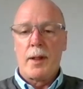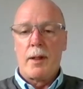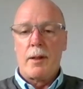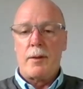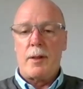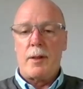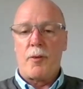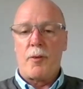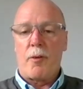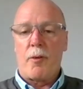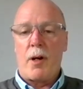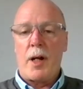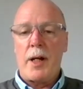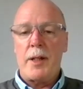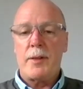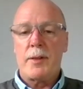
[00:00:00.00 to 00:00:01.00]
different
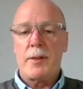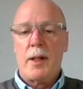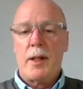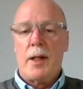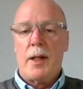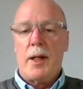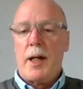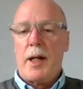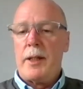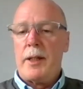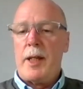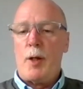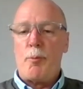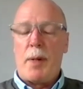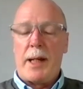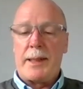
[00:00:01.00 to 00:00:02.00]
grades, and
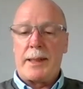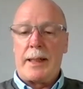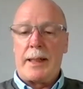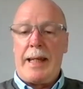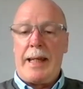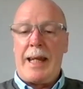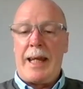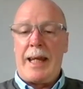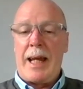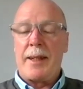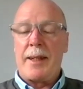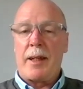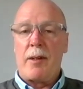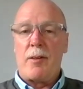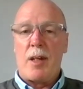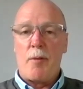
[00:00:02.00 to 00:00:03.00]
then basically any
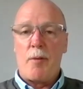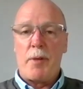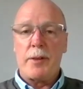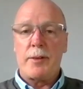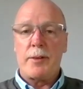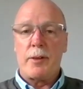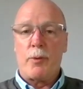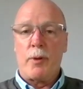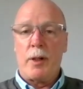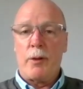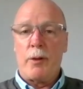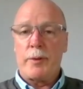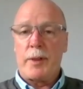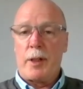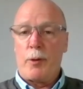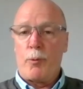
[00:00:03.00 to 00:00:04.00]
other contaminants as well.
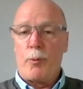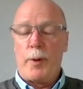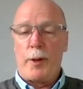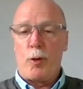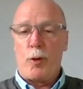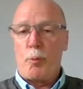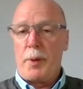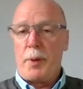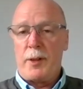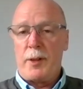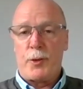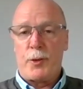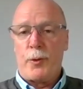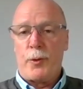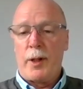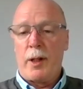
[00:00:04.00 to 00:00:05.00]
So whether it be
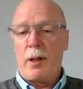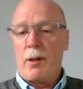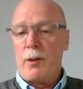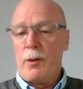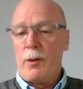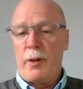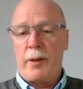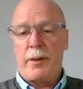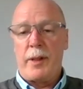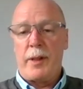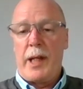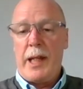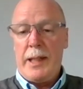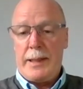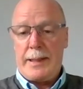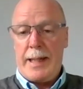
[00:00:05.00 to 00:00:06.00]
soil, earth,
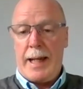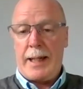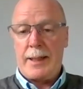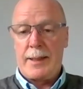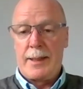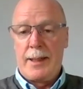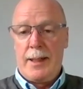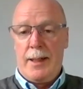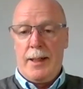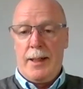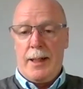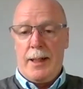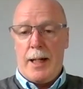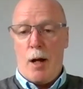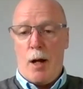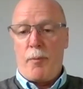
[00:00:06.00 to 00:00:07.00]
insects,
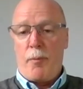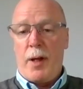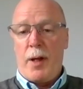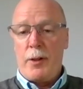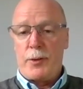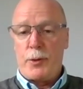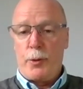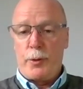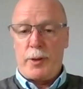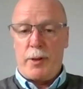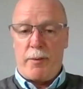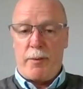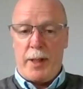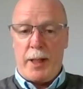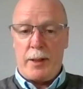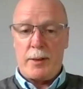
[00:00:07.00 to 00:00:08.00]
those sorts of
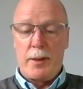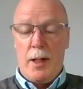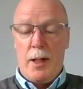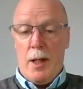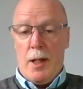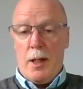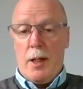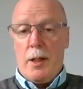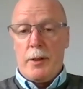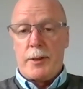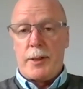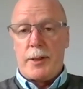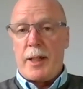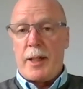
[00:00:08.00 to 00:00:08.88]
things. Mm-hmm. So